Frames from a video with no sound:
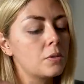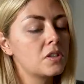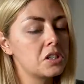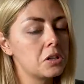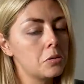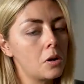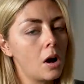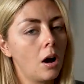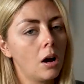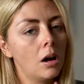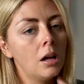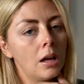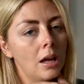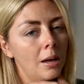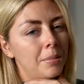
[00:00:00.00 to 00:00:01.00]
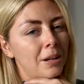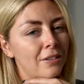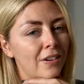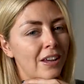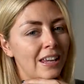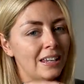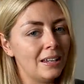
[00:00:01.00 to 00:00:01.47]
We've still got a bit
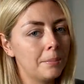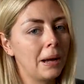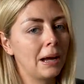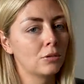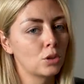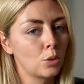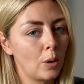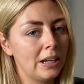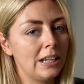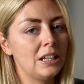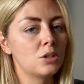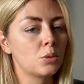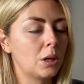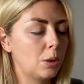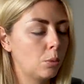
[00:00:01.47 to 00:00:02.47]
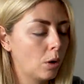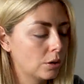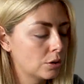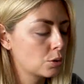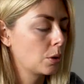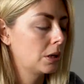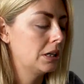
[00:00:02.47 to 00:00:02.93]
of heat, about 20,
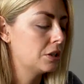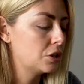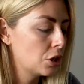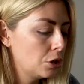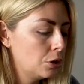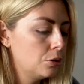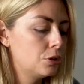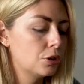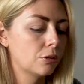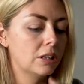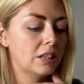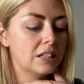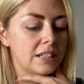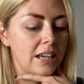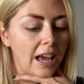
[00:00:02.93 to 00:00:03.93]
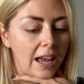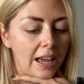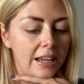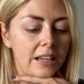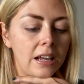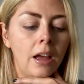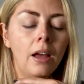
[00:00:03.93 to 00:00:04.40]
21, 22 during the
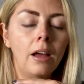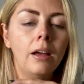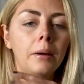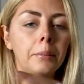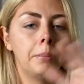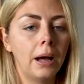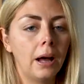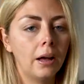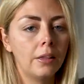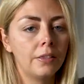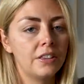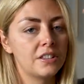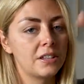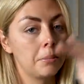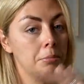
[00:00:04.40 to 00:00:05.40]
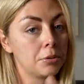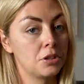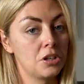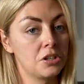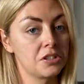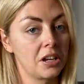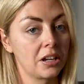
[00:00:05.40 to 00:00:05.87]
day, but the
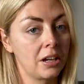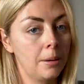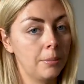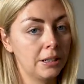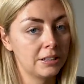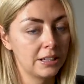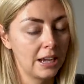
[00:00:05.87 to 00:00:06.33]
temperatures are coming